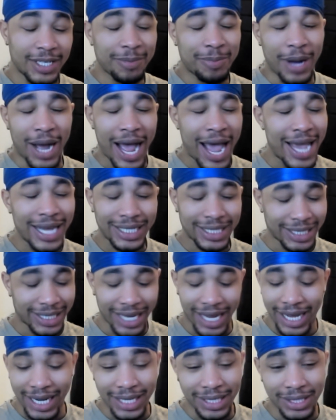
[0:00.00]
I hate to
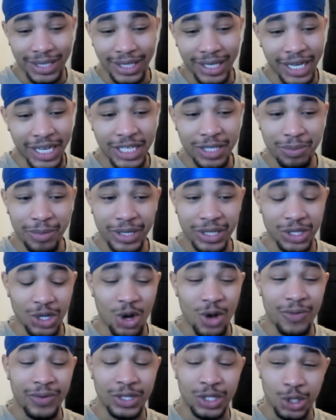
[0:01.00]
say it. Listen, he's missed
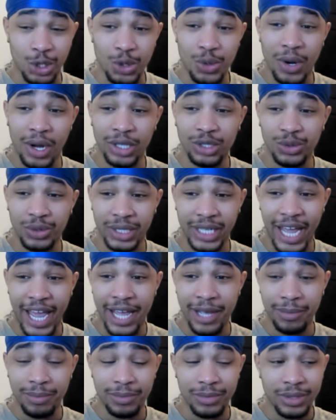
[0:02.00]
over 200
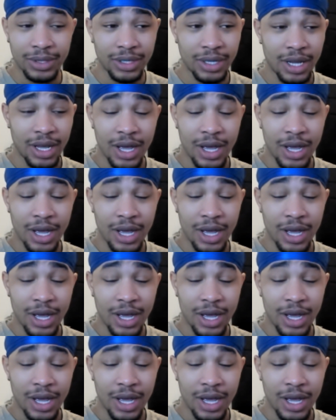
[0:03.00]
games